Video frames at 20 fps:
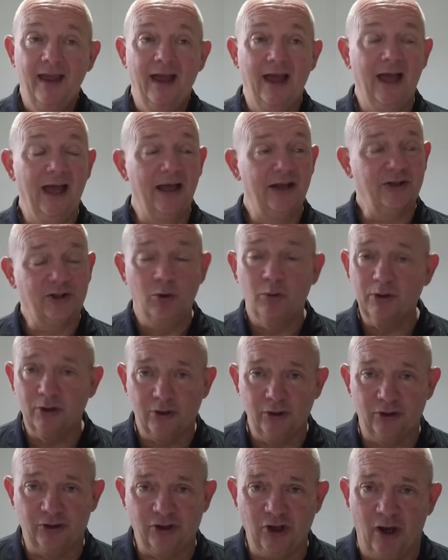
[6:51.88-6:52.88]
Talking
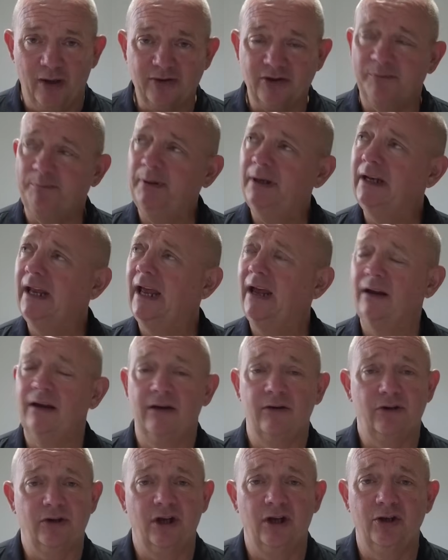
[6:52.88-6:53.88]
of good times, I've been at
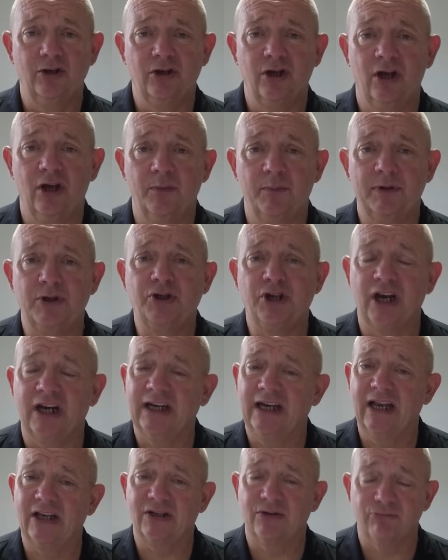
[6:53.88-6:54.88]
and been
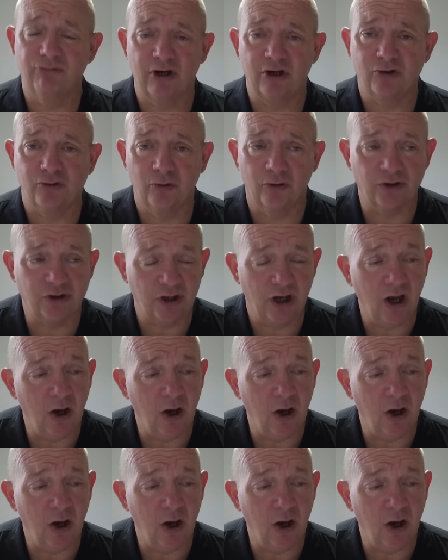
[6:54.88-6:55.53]
checking out some restaurants.